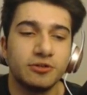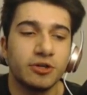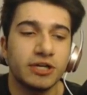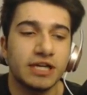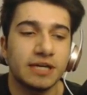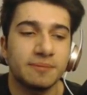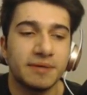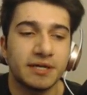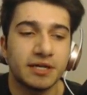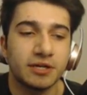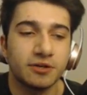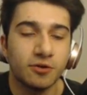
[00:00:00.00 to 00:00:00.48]
look
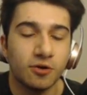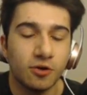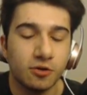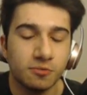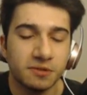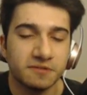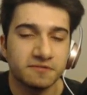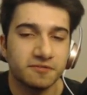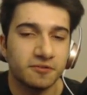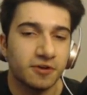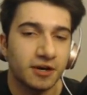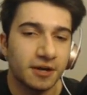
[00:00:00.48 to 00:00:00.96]
at my goal
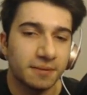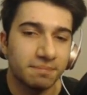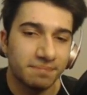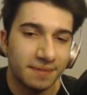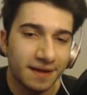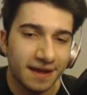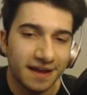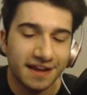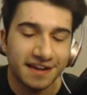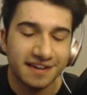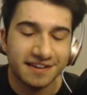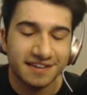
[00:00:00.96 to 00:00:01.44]
before I
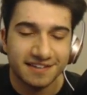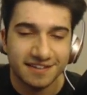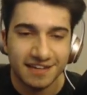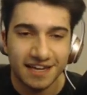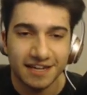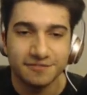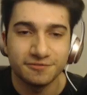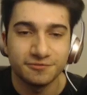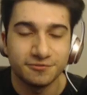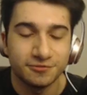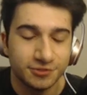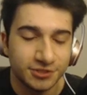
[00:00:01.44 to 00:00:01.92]
back. I
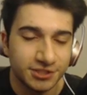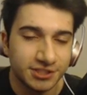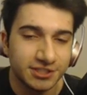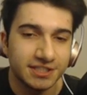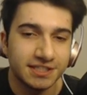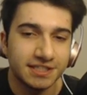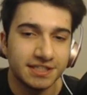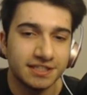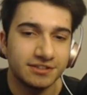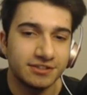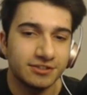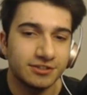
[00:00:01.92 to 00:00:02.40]

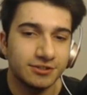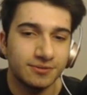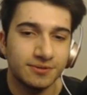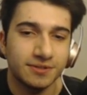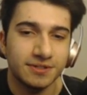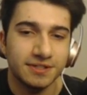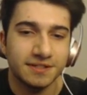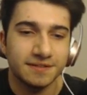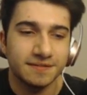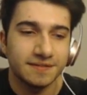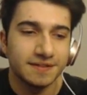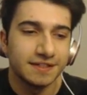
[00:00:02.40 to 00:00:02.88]
really need. You know
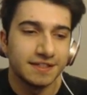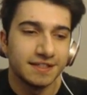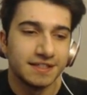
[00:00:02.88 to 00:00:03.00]
what?